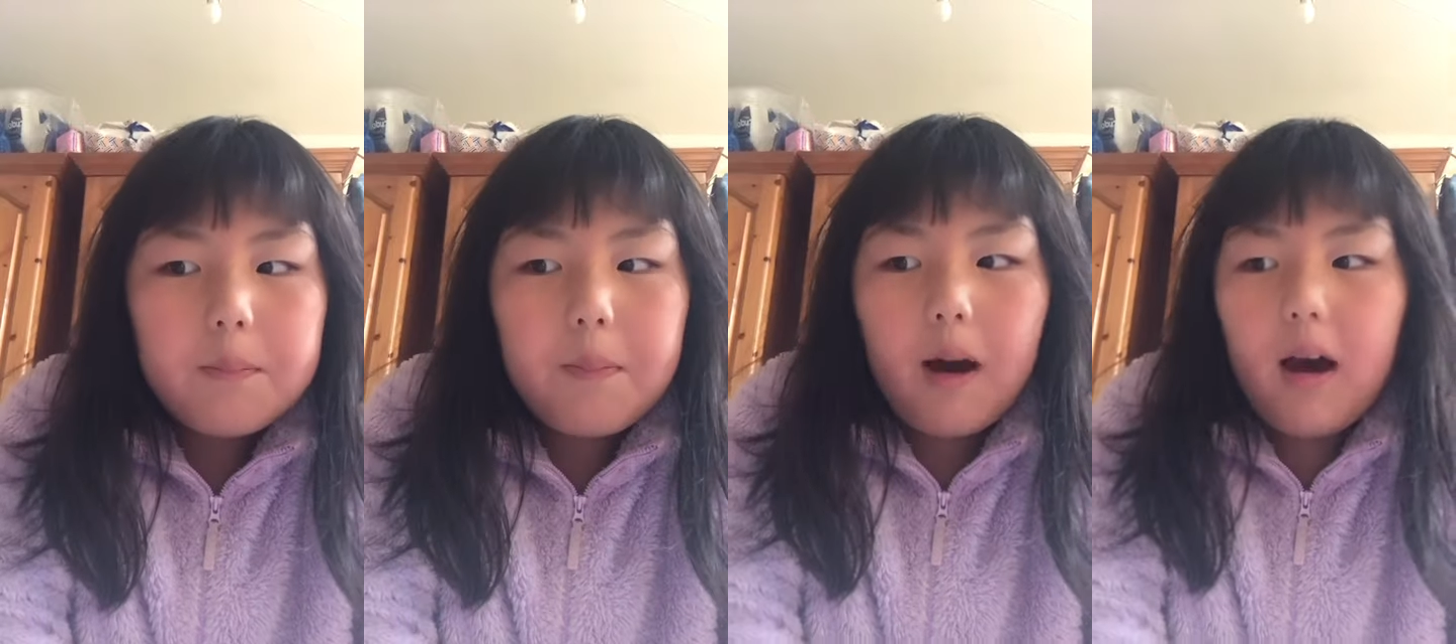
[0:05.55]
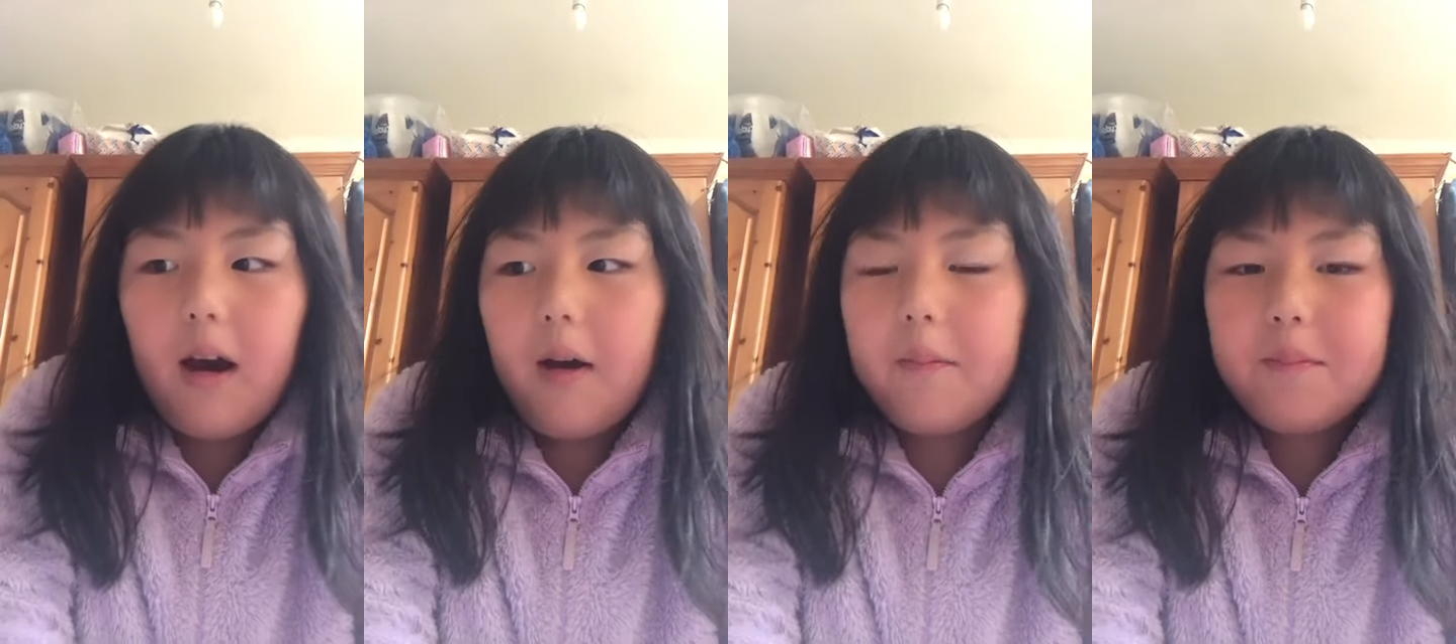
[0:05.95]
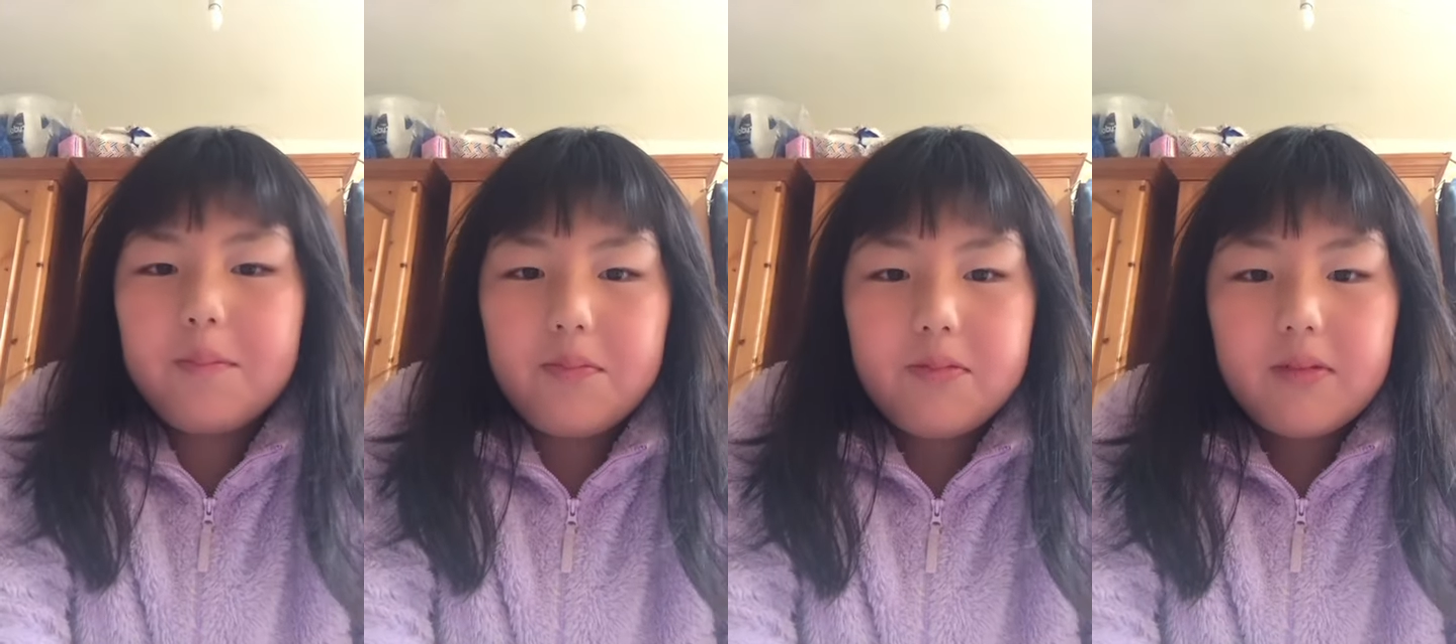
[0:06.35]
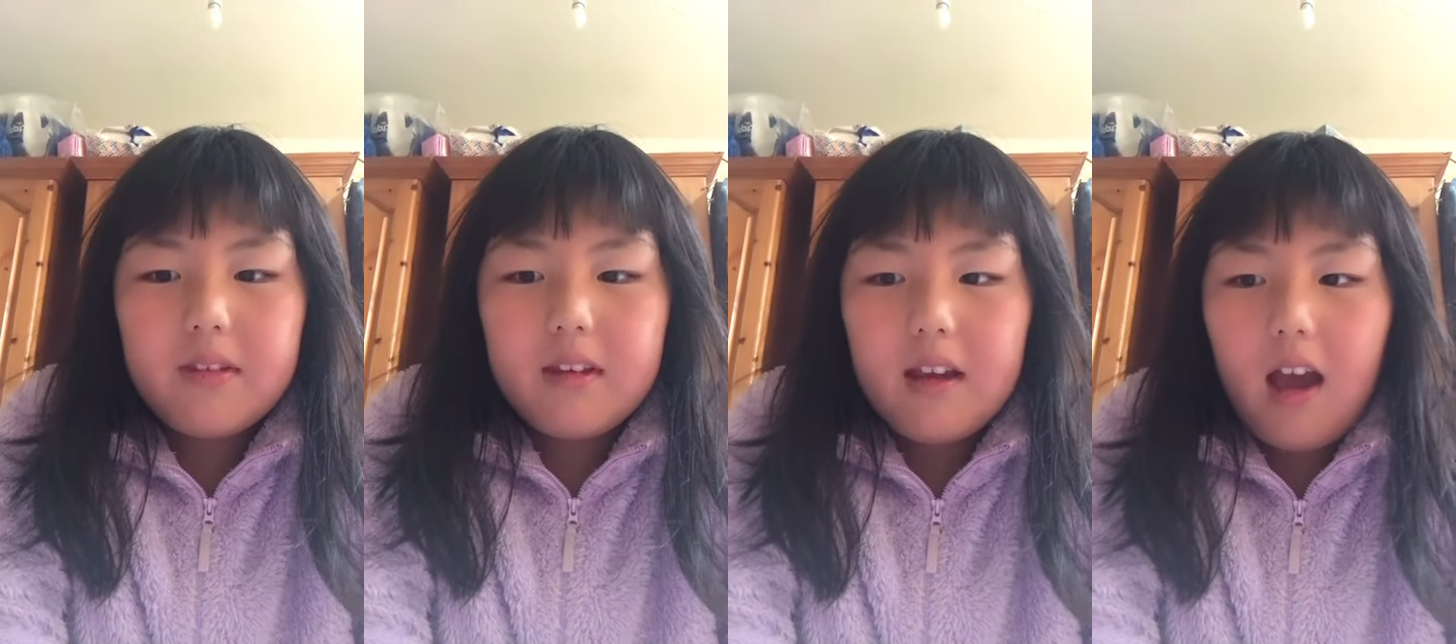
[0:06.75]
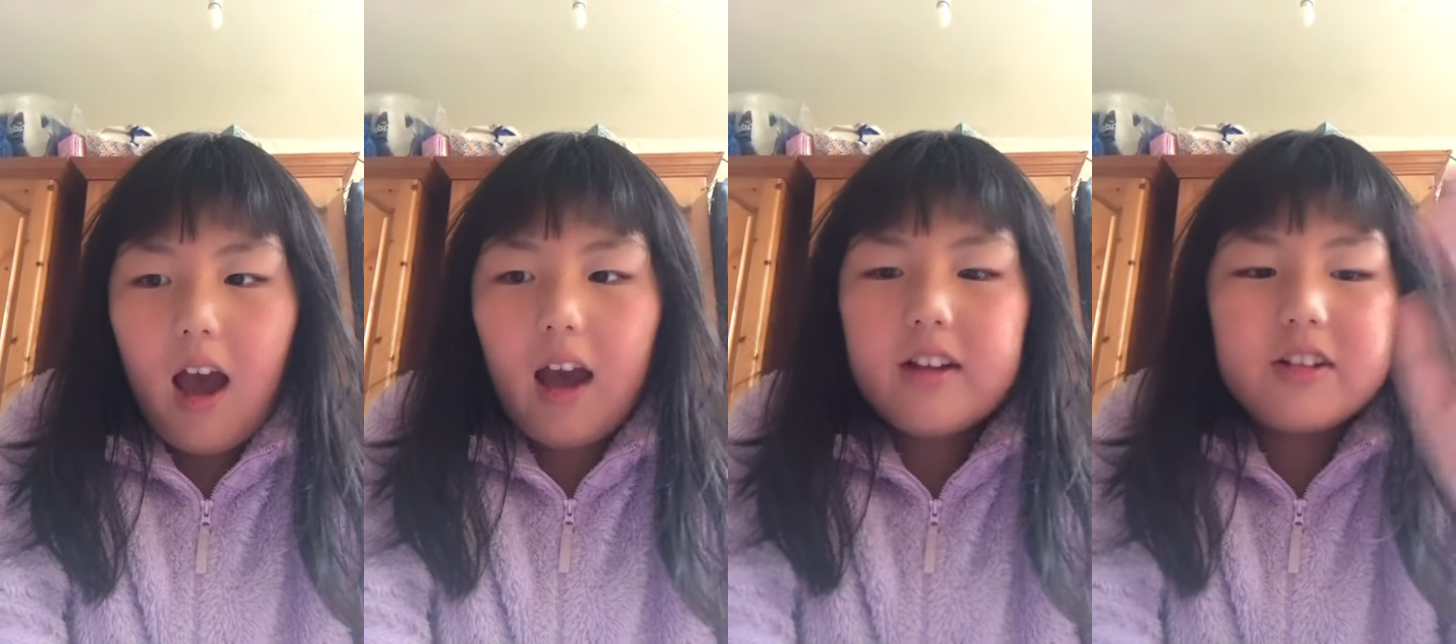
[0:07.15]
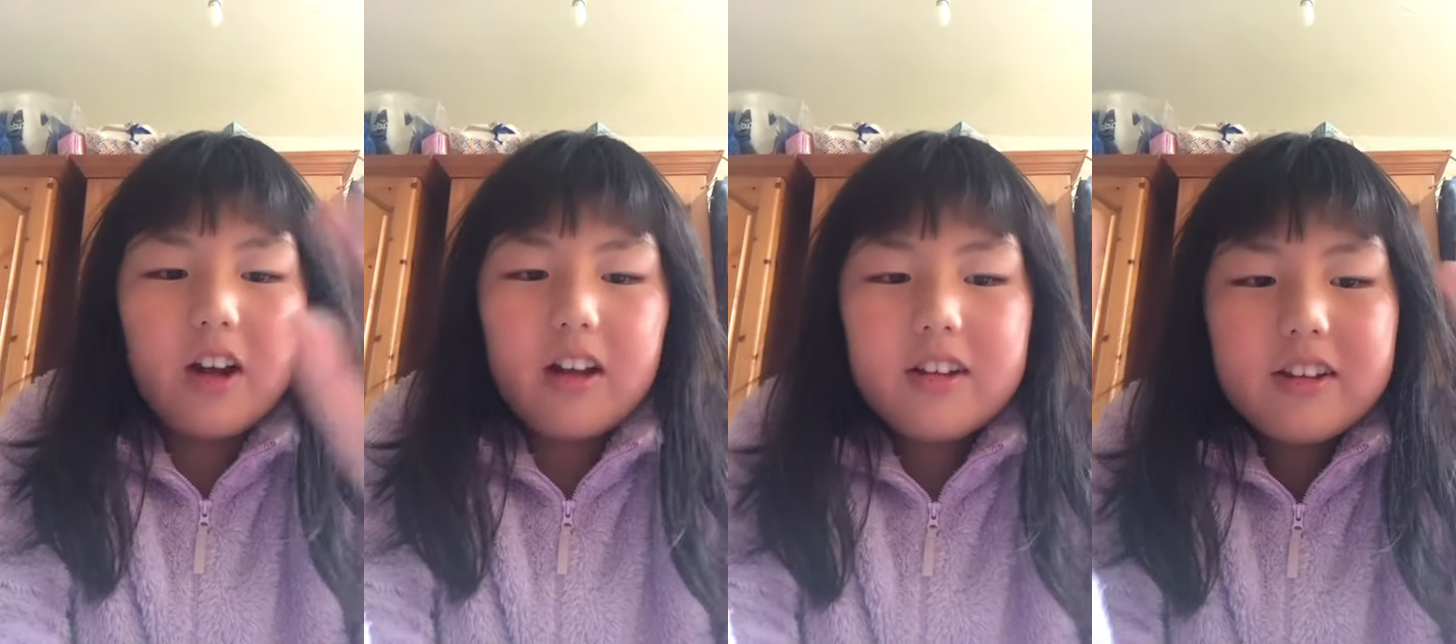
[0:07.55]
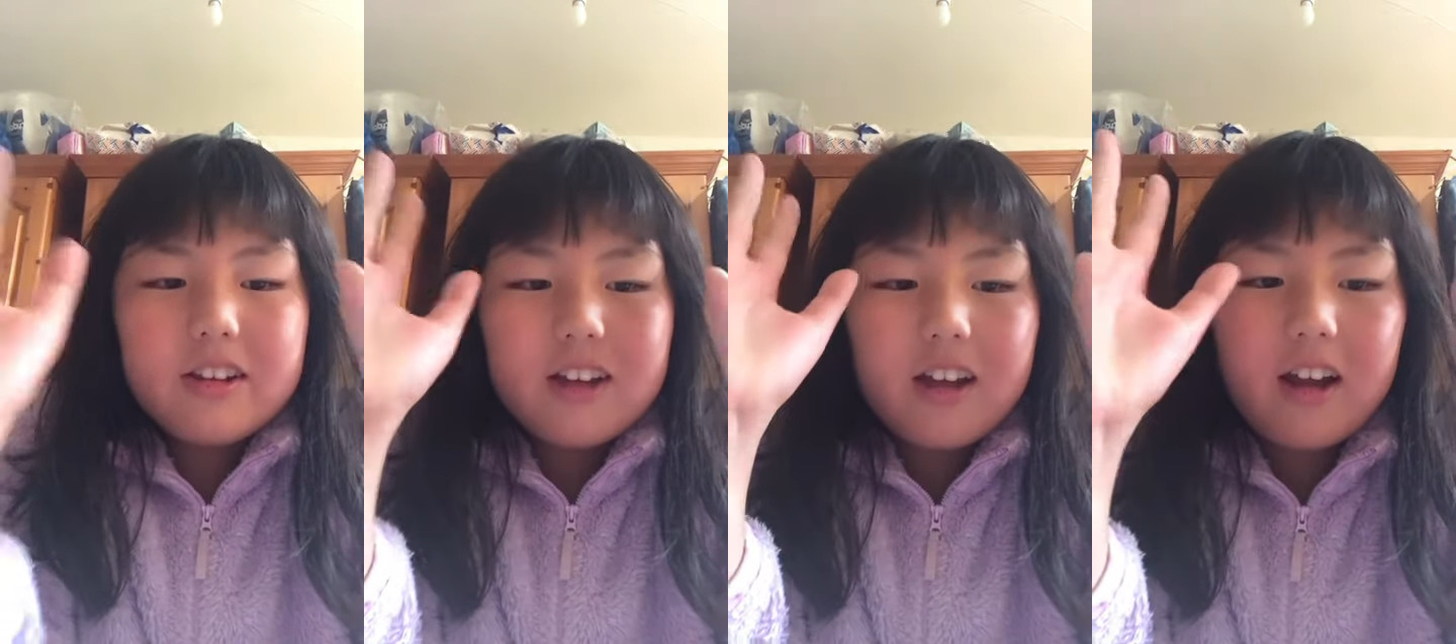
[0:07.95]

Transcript: but um, I just,